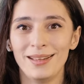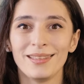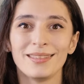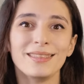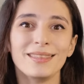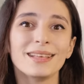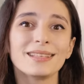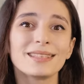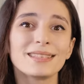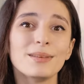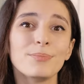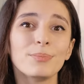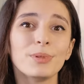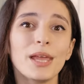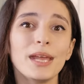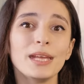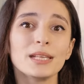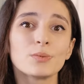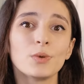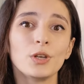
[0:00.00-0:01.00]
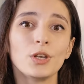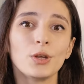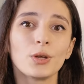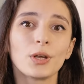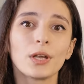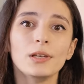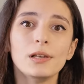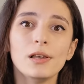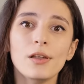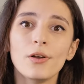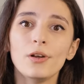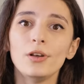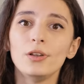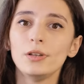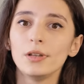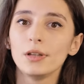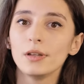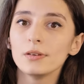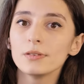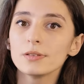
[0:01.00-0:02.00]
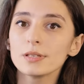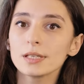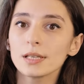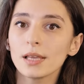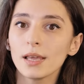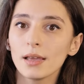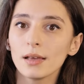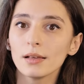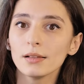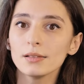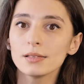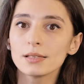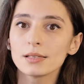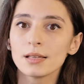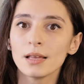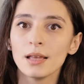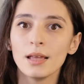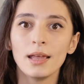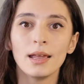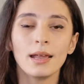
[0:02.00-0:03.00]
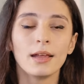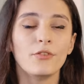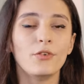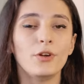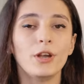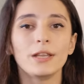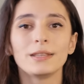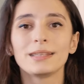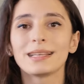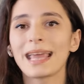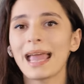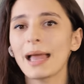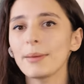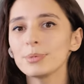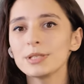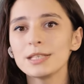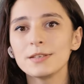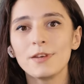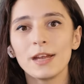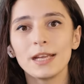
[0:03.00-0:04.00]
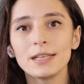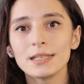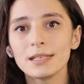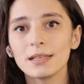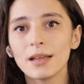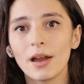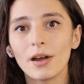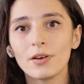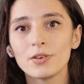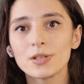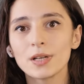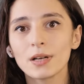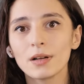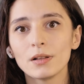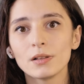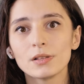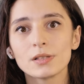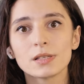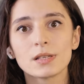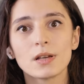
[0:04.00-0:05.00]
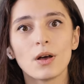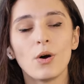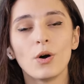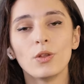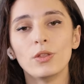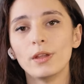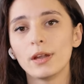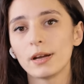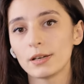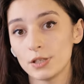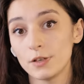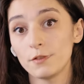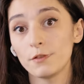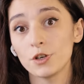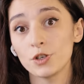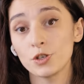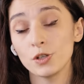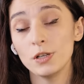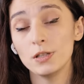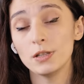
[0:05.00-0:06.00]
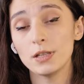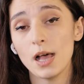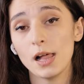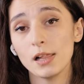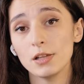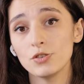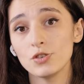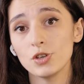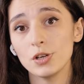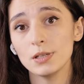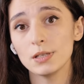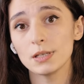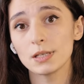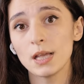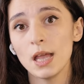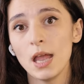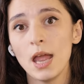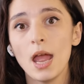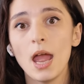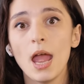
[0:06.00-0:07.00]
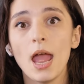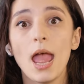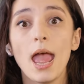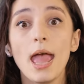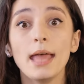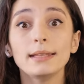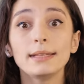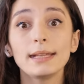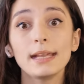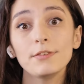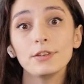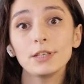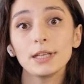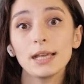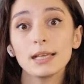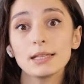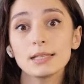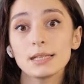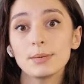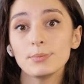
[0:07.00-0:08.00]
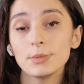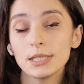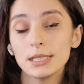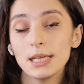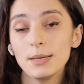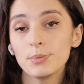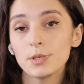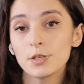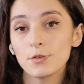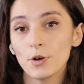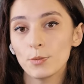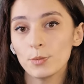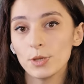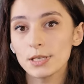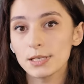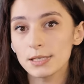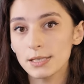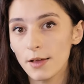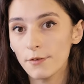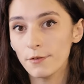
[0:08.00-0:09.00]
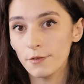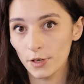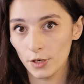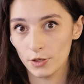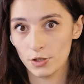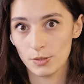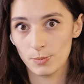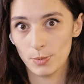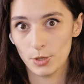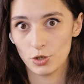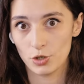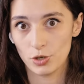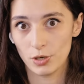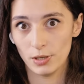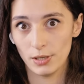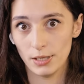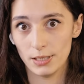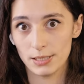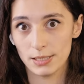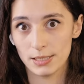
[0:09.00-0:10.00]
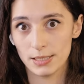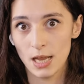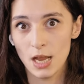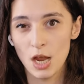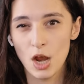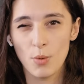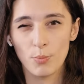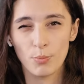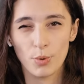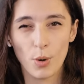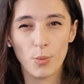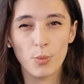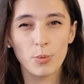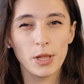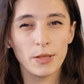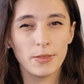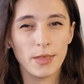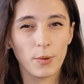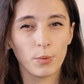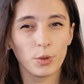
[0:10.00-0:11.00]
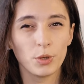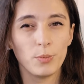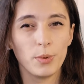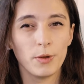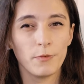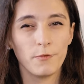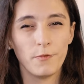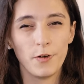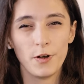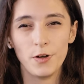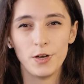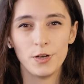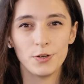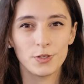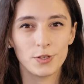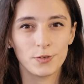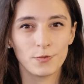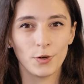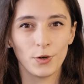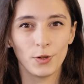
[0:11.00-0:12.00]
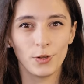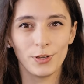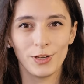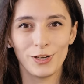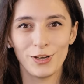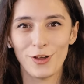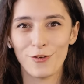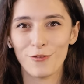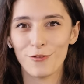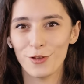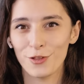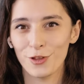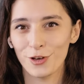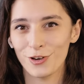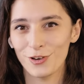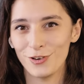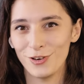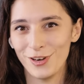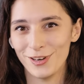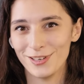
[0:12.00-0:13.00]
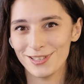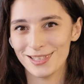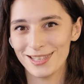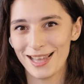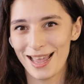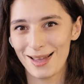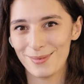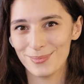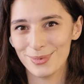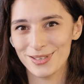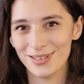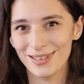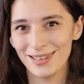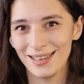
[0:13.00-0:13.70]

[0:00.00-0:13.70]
That's the place when you can learn new skills, read captivating articles on artificial intelligence, and even get some tips from the staffing specialists. Probably they would be very useful in your further career steps.